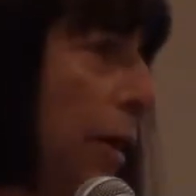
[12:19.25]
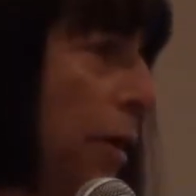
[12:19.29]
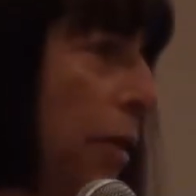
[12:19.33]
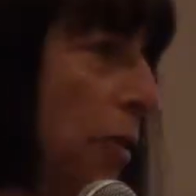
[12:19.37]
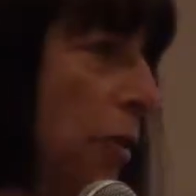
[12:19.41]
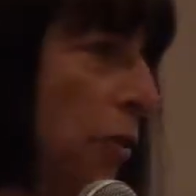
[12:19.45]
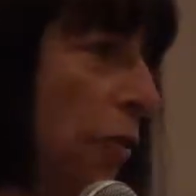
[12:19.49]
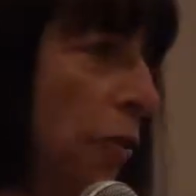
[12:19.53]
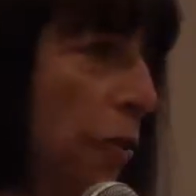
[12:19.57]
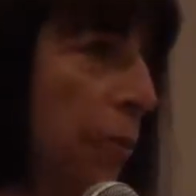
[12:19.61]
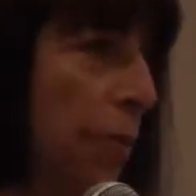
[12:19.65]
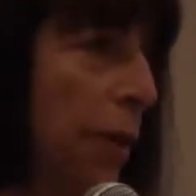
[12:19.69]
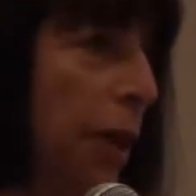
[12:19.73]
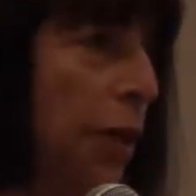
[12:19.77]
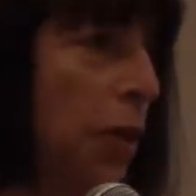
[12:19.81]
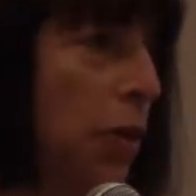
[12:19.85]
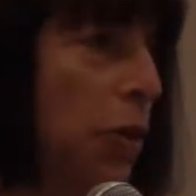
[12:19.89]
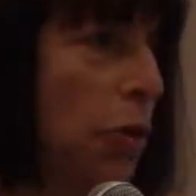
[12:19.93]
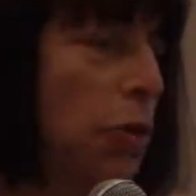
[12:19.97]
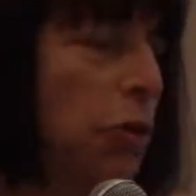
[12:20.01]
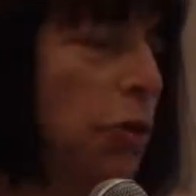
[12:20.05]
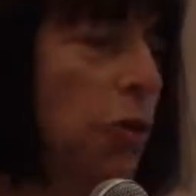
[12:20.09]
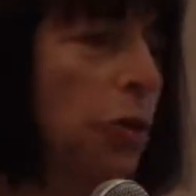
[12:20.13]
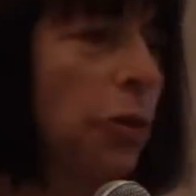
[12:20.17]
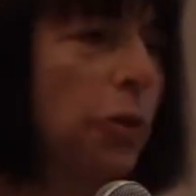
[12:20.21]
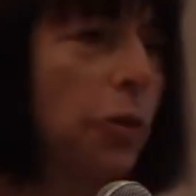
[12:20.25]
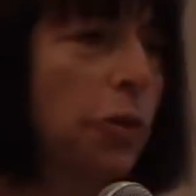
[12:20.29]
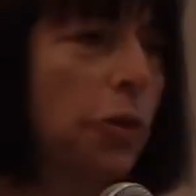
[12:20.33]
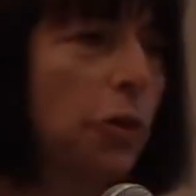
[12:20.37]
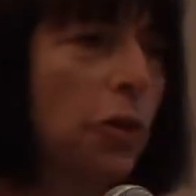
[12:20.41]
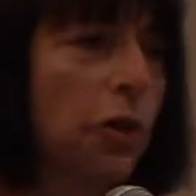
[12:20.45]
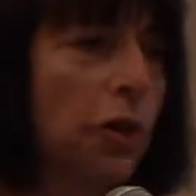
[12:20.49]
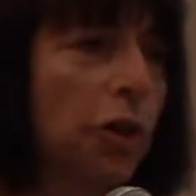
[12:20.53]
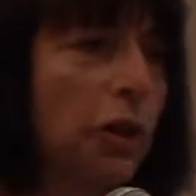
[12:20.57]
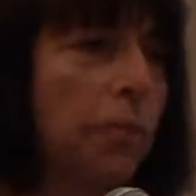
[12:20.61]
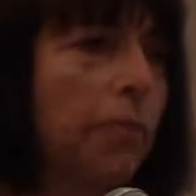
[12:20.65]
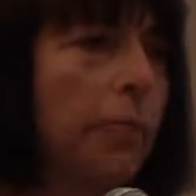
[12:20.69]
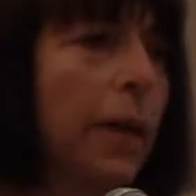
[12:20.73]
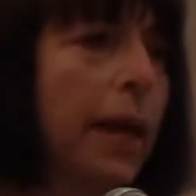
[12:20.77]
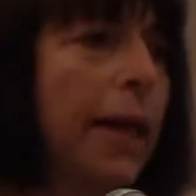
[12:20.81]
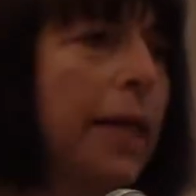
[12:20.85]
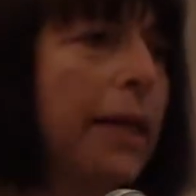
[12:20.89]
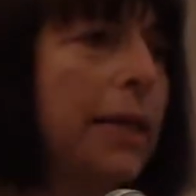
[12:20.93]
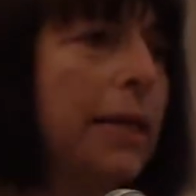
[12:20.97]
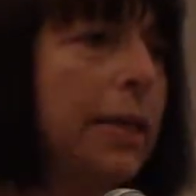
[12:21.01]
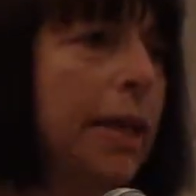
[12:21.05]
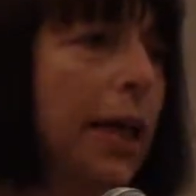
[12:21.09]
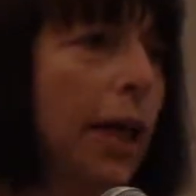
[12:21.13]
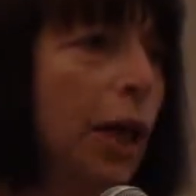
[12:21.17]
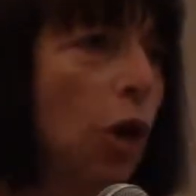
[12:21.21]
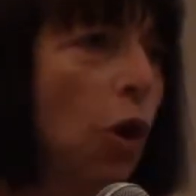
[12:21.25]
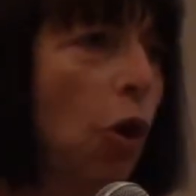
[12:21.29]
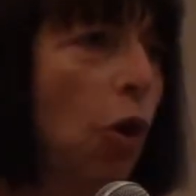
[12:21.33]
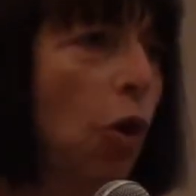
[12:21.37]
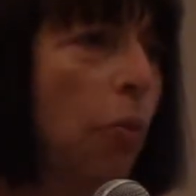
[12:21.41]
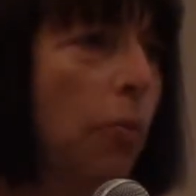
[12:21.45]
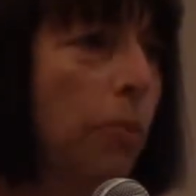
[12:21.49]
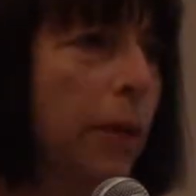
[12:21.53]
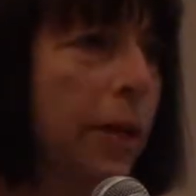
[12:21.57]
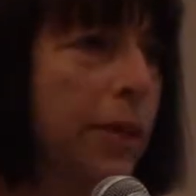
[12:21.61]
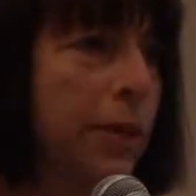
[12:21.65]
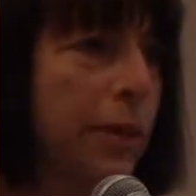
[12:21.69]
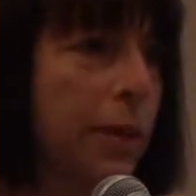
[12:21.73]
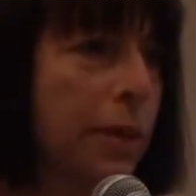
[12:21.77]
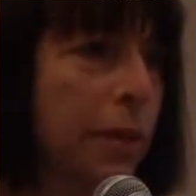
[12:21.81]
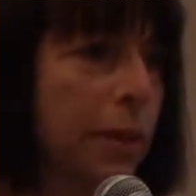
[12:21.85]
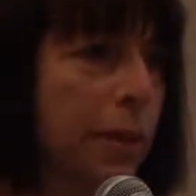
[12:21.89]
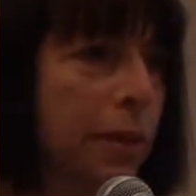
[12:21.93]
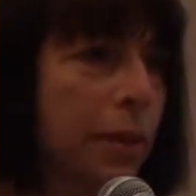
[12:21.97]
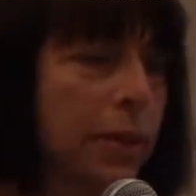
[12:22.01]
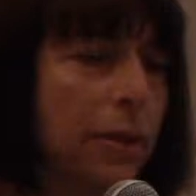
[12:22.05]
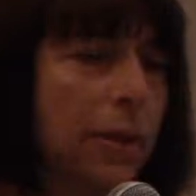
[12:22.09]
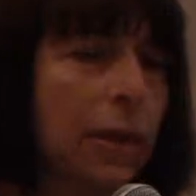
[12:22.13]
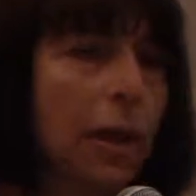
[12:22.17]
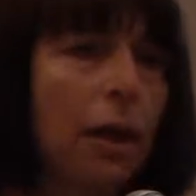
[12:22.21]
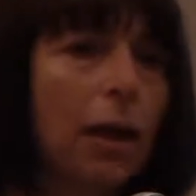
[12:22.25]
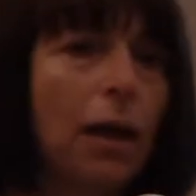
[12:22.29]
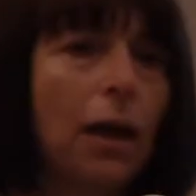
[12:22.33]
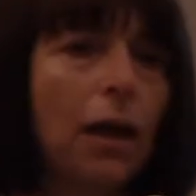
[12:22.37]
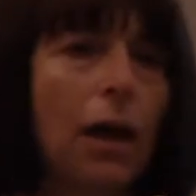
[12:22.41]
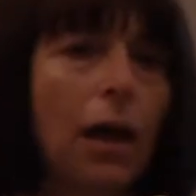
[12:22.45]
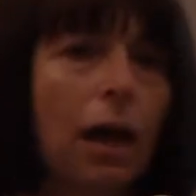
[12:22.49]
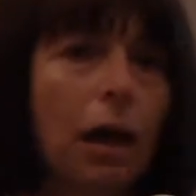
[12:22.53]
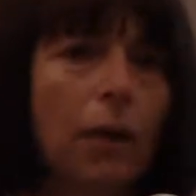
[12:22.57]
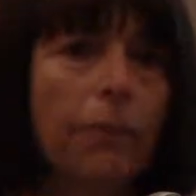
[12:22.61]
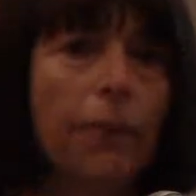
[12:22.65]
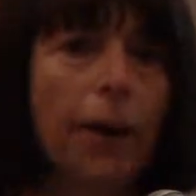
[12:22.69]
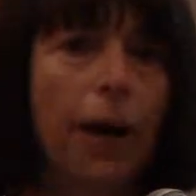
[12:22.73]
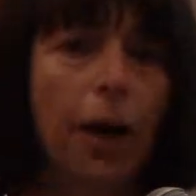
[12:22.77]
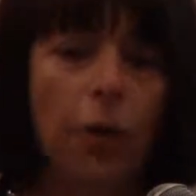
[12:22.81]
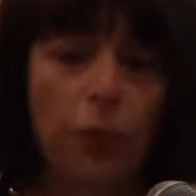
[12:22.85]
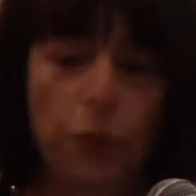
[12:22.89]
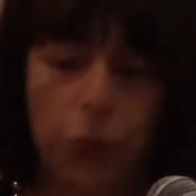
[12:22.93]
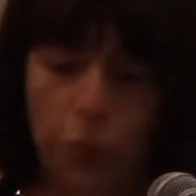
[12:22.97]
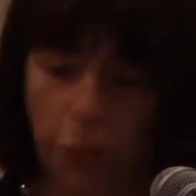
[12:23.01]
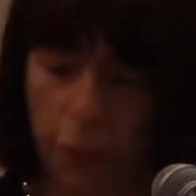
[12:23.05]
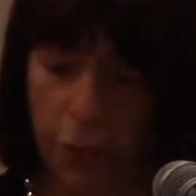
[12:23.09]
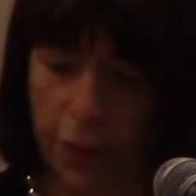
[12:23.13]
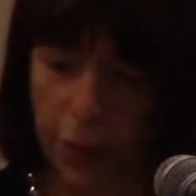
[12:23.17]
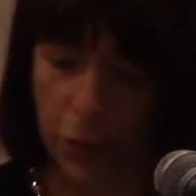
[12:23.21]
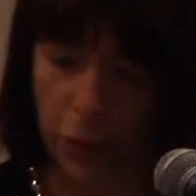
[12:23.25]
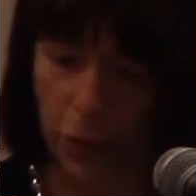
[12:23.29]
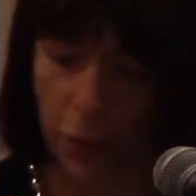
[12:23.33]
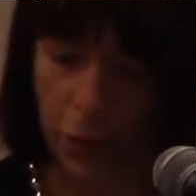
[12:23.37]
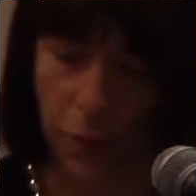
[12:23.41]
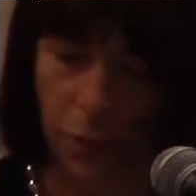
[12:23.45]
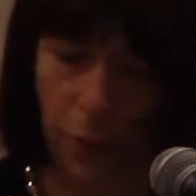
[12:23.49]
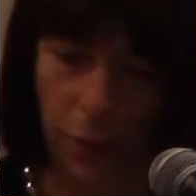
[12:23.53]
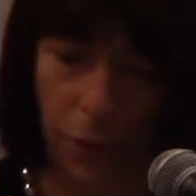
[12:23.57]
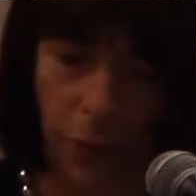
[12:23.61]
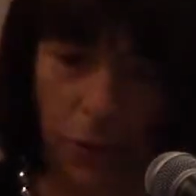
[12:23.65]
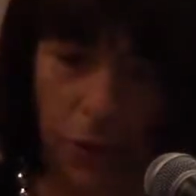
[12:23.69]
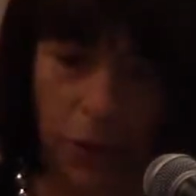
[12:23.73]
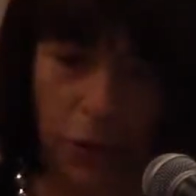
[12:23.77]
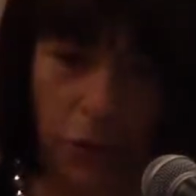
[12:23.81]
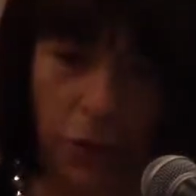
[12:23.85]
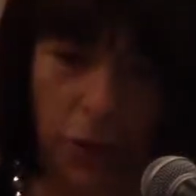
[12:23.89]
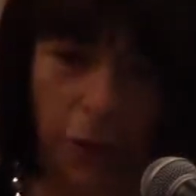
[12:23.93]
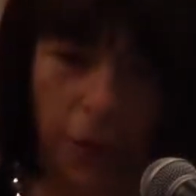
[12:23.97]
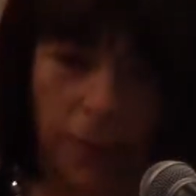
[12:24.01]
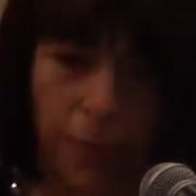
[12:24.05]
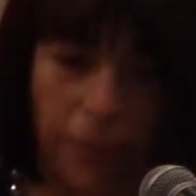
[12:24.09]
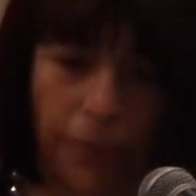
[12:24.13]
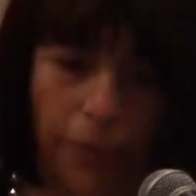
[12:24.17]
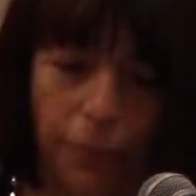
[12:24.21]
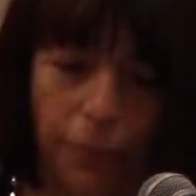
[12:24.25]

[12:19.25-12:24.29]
So for me, those are sort of the main take-home messages about the research literature.